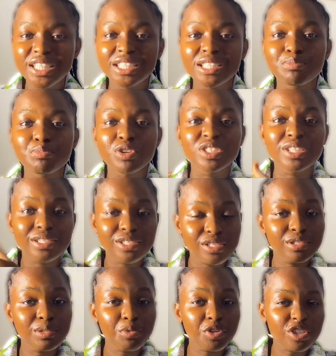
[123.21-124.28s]
The process
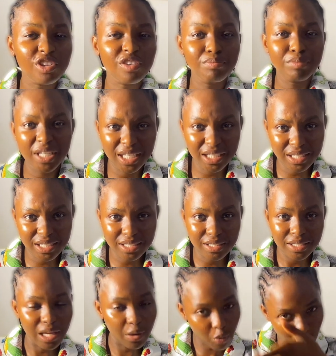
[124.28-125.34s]
of making it.
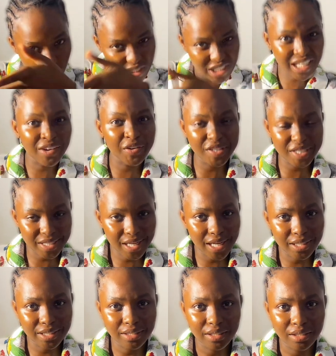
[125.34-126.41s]
Then what is now inside?
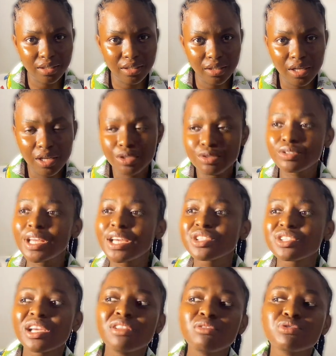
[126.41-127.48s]
So that
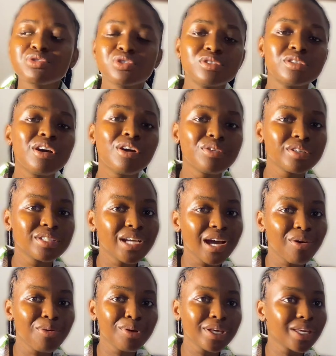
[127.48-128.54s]
alone should tell you that,
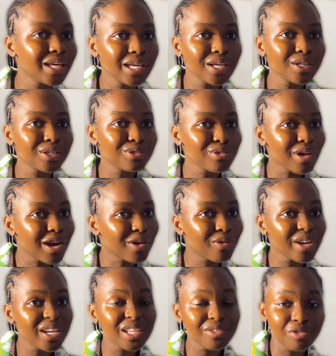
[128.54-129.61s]
okay, you are
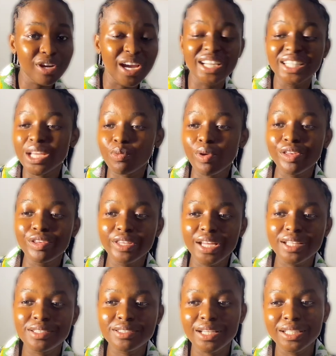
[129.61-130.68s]
going in for it. And then when you get
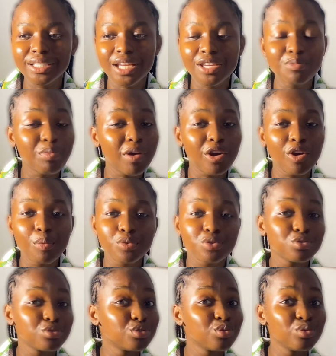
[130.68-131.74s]
it, and then people are coming to
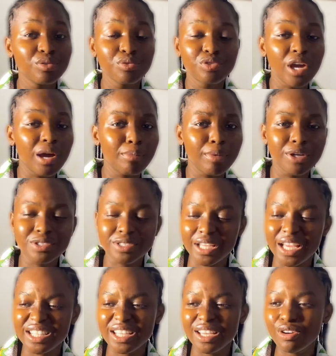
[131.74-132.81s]
do review about it, I
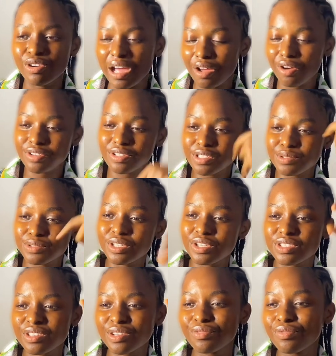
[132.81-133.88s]
say, oh, I got this
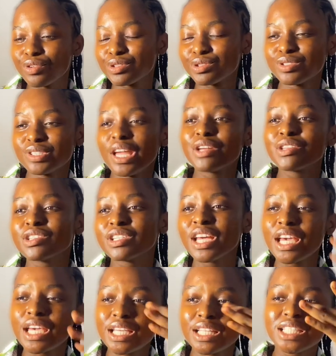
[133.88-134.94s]
sunscreen for 2,000
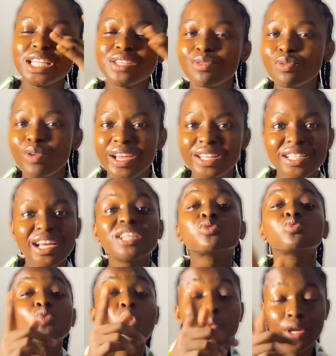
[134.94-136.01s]
living white cast.
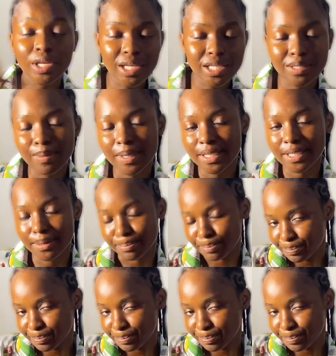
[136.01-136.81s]
What were you expecting?